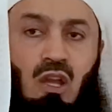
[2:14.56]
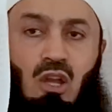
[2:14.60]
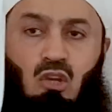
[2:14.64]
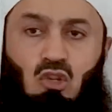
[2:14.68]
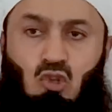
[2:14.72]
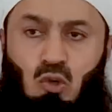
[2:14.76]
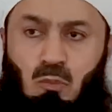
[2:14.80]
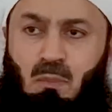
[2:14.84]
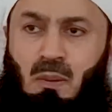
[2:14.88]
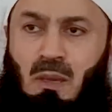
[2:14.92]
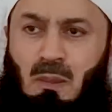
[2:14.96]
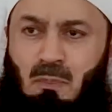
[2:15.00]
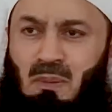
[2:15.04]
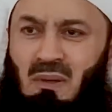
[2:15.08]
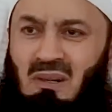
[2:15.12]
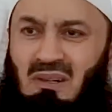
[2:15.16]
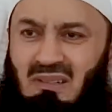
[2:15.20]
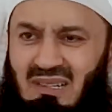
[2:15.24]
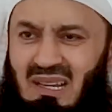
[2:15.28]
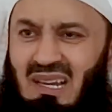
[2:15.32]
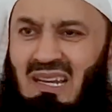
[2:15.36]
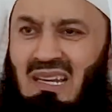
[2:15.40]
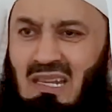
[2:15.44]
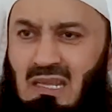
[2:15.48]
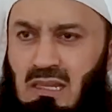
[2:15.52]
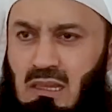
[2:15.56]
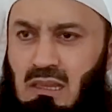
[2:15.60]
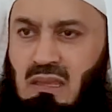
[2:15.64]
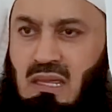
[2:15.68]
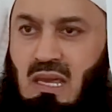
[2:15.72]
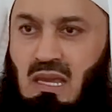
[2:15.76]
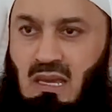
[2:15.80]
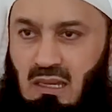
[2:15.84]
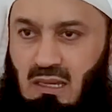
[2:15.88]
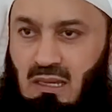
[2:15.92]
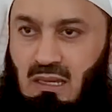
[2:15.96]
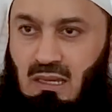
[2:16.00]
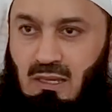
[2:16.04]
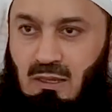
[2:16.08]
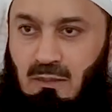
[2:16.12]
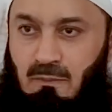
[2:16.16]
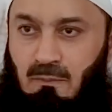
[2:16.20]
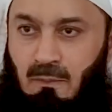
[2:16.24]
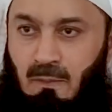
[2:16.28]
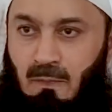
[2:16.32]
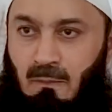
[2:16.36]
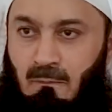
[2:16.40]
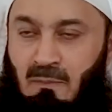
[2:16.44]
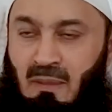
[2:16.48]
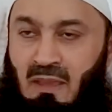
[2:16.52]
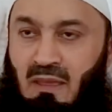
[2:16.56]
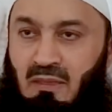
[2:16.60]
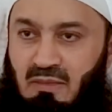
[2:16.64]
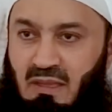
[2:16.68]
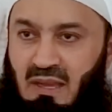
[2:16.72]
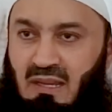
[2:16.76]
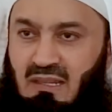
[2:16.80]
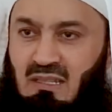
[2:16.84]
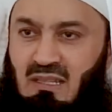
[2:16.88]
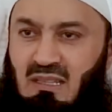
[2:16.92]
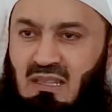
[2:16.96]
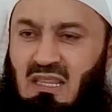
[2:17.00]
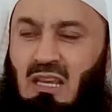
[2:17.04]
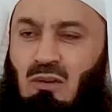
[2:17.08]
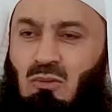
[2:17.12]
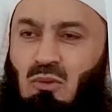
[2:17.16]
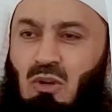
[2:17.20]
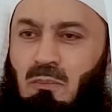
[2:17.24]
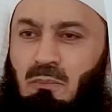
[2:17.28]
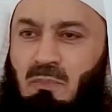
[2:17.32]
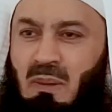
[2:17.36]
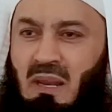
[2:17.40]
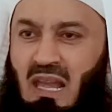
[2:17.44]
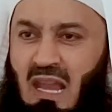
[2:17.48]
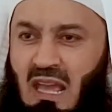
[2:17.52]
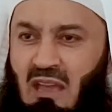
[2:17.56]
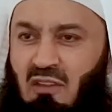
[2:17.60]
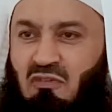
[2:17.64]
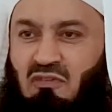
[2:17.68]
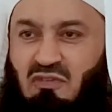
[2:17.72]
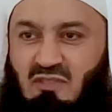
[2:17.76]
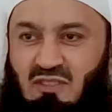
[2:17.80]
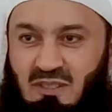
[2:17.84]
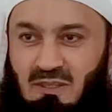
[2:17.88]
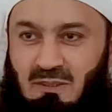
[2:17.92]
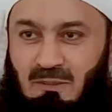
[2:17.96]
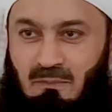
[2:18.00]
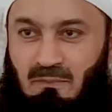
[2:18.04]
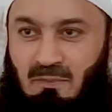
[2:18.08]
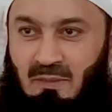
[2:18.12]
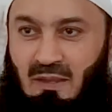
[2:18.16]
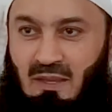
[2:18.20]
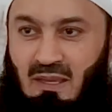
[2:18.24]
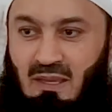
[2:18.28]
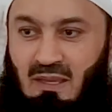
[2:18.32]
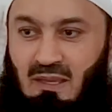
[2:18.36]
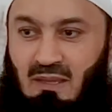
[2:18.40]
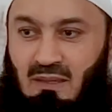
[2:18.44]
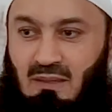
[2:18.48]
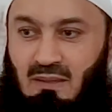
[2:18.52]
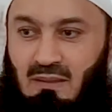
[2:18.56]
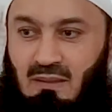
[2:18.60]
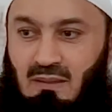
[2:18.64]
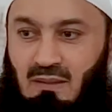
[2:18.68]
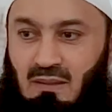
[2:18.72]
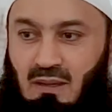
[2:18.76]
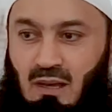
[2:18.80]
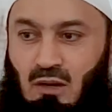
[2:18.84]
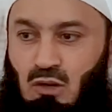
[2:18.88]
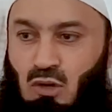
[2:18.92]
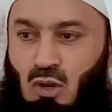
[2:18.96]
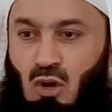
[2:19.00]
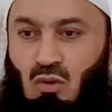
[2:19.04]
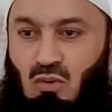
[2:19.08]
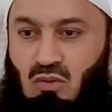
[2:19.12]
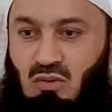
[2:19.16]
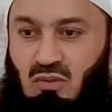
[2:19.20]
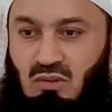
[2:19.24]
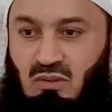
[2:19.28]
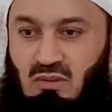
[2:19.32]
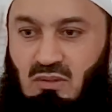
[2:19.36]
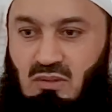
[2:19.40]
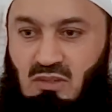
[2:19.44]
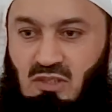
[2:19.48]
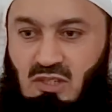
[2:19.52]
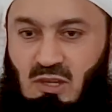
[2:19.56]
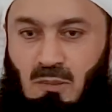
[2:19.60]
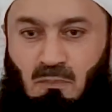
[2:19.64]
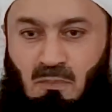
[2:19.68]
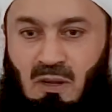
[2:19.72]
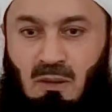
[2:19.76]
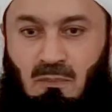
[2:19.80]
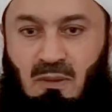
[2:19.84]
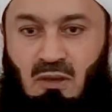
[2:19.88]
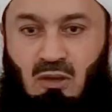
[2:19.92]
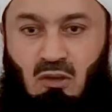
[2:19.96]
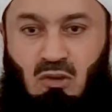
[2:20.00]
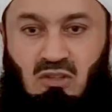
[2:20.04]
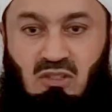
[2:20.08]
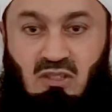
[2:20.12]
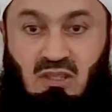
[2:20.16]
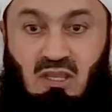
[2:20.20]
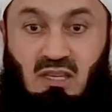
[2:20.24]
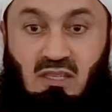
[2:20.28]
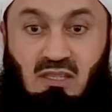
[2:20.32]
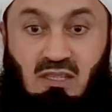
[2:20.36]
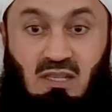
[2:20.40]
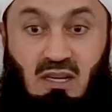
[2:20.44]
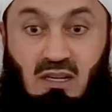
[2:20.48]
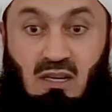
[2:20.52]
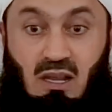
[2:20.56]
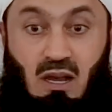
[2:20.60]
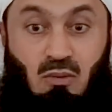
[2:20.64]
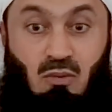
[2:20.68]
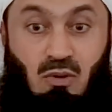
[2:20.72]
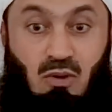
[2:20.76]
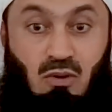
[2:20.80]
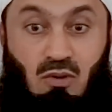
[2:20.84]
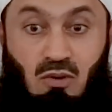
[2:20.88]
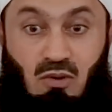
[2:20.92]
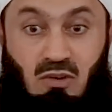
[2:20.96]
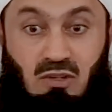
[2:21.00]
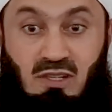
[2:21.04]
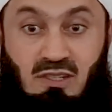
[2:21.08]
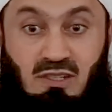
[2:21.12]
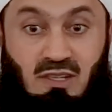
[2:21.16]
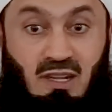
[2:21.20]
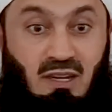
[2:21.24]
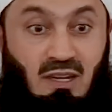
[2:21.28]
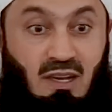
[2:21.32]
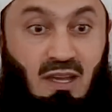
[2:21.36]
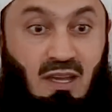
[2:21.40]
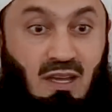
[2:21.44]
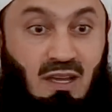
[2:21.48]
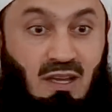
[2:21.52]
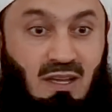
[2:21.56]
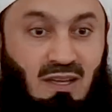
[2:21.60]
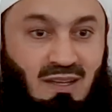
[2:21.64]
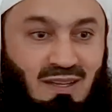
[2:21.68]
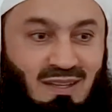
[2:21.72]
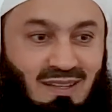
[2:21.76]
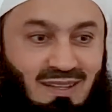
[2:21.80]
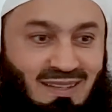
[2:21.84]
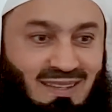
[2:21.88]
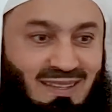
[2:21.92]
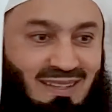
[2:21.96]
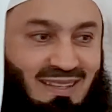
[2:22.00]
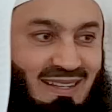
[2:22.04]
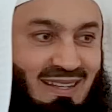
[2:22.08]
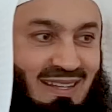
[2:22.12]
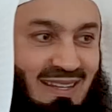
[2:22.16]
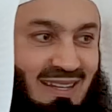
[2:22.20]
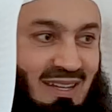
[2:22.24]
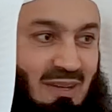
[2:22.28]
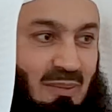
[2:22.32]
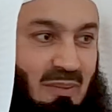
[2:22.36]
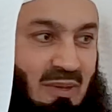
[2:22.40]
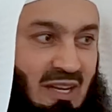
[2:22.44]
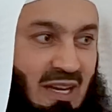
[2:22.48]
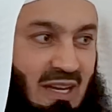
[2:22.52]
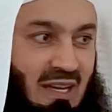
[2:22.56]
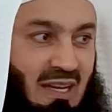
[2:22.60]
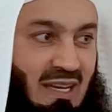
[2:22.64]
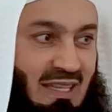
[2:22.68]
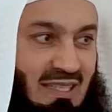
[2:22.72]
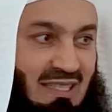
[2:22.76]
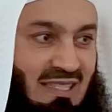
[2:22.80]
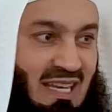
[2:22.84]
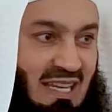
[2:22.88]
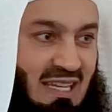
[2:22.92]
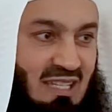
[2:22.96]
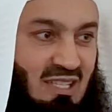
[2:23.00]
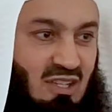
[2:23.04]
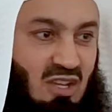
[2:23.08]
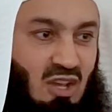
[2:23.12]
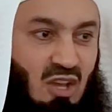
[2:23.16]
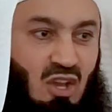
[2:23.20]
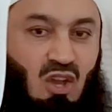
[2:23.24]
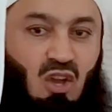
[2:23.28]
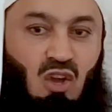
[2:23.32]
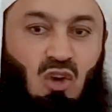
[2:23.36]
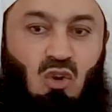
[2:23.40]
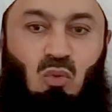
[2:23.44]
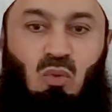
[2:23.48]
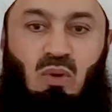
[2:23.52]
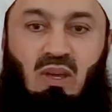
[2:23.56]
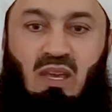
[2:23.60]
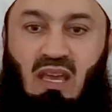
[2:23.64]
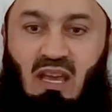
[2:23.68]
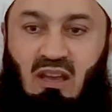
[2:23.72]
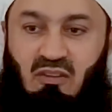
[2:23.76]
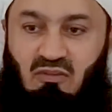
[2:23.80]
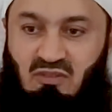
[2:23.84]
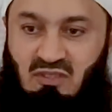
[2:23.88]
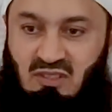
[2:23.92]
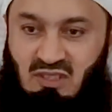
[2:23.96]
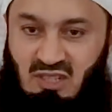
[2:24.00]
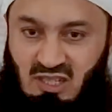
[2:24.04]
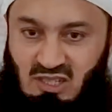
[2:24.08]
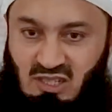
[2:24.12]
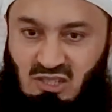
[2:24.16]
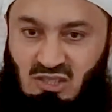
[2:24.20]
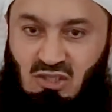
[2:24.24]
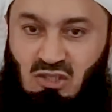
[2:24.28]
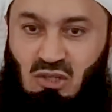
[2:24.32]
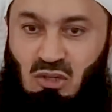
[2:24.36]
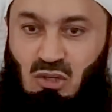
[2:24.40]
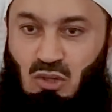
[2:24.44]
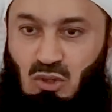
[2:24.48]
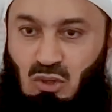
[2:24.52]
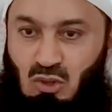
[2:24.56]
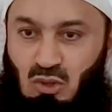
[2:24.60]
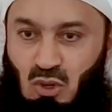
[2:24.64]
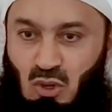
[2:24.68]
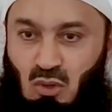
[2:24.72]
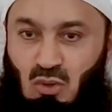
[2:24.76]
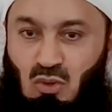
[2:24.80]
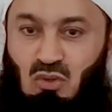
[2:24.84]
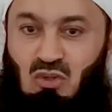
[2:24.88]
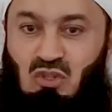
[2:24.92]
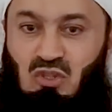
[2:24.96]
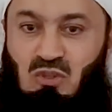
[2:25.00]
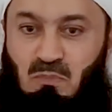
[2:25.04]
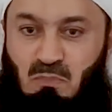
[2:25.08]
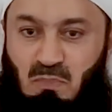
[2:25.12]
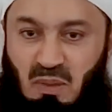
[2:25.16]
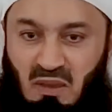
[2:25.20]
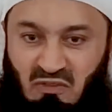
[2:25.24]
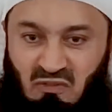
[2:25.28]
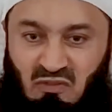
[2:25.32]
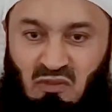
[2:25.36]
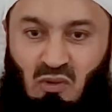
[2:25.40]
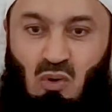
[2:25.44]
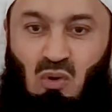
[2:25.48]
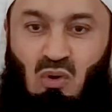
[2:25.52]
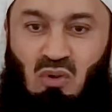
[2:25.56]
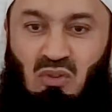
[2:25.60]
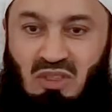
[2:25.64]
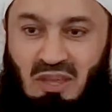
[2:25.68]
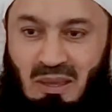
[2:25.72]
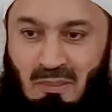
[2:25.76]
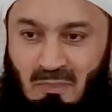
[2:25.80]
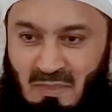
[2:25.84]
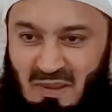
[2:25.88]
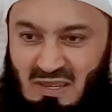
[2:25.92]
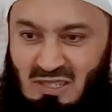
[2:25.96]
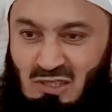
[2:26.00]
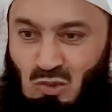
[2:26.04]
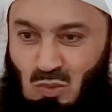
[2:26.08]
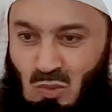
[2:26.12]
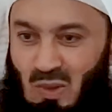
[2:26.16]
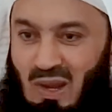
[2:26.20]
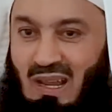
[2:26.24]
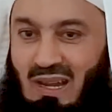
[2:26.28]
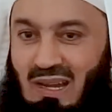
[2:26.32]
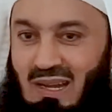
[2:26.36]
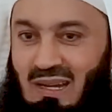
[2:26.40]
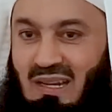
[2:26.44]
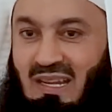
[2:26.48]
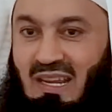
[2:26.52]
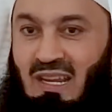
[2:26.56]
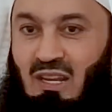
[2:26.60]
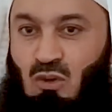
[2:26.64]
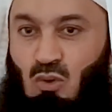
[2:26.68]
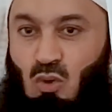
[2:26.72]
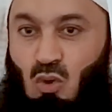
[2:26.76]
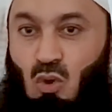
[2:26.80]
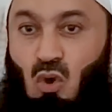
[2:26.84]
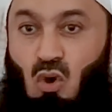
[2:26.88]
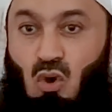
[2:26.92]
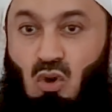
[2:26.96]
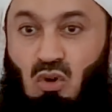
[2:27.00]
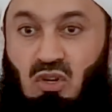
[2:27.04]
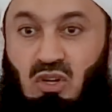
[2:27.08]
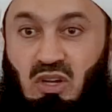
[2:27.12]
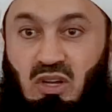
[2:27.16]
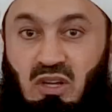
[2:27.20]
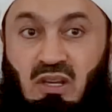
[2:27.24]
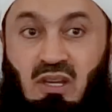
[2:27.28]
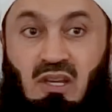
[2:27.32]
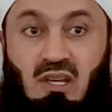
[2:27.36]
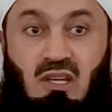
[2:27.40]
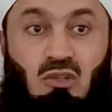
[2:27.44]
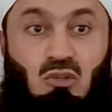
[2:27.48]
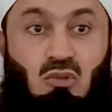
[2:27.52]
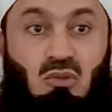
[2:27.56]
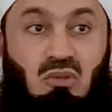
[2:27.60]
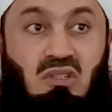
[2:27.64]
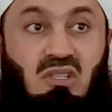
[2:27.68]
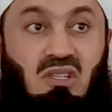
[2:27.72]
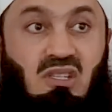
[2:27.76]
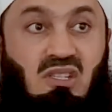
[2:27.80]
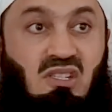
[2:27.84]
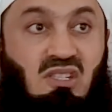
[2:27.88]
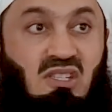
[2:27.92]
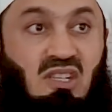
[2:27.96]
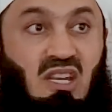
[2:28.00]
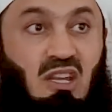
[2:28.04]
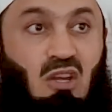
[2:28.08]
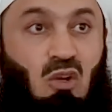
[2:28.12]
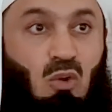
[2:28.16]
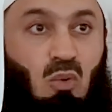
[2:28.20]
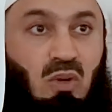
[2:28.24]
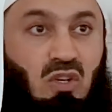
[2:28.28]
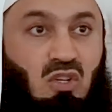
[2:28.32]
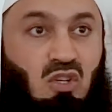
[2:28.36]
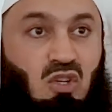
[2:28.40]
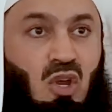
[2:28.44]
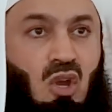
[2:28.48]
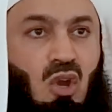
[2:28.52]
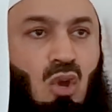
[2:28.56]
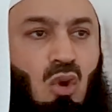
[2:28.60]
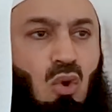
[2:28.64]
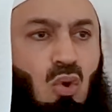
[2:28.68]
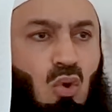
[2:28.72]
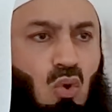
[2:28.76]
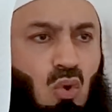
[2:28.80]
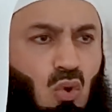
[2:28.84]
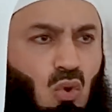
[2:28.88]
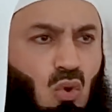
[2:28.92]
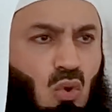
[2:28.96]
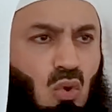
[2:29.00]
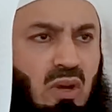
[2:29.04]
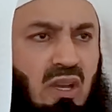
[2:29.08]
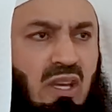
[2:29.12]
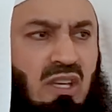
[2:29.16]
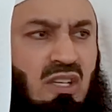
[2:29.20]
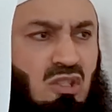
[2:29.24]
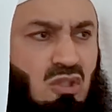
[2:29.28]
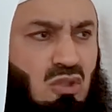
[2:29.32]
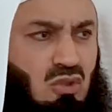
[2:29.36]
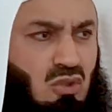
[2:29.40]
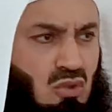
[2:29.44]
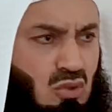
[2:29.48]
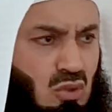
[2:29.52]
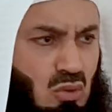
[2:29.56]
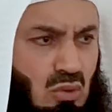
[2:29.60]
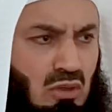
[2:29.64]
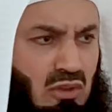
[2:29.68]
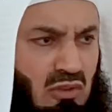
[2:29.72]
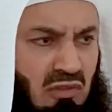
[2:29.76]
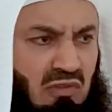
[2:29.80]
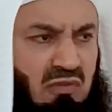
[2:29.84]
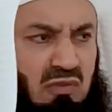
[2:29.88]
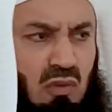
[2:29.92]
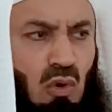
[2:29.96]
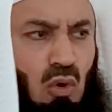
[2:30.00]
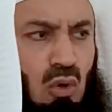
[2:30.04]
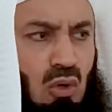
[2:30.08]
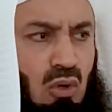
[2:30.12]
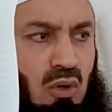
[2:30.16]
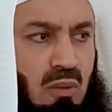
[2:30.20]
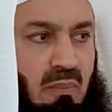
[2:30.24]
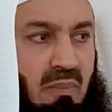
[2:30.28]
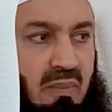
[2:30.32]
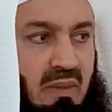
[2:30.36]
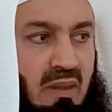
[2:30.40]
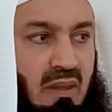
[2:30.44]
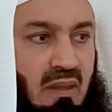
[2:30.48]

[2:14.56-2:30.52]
Do people really think that they will be left alone simply because they said our Lord is Allah? When Allah says, we have tested those before them as well in order to distinguish who is truthful